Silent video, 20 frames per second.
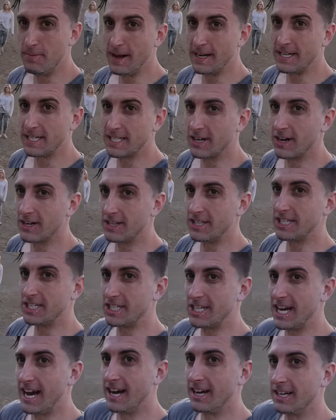about to start this
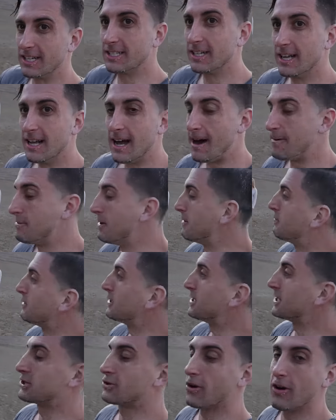challenge. I'm gonna
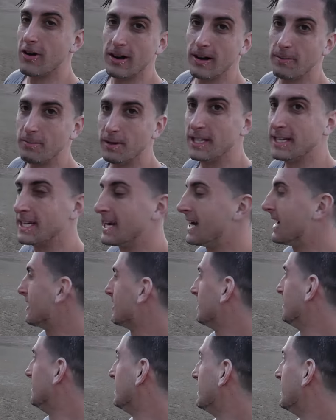put the drone up in the
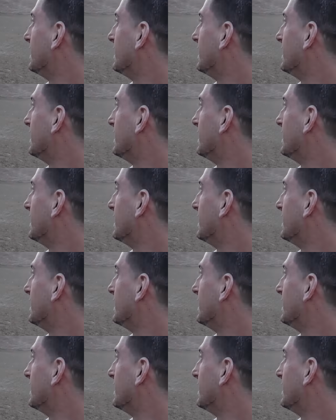air.